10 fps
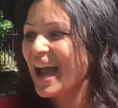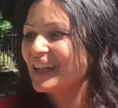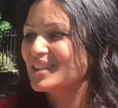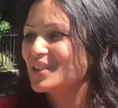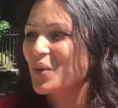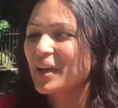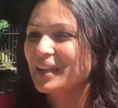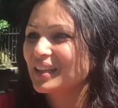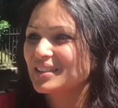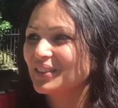And so I
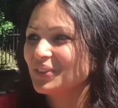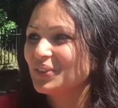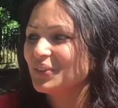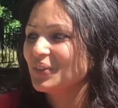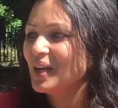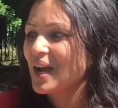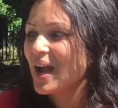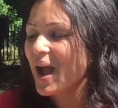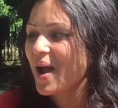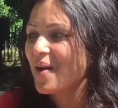get to,
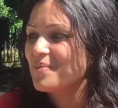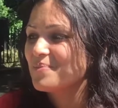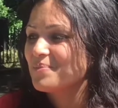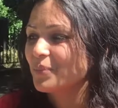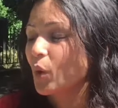um,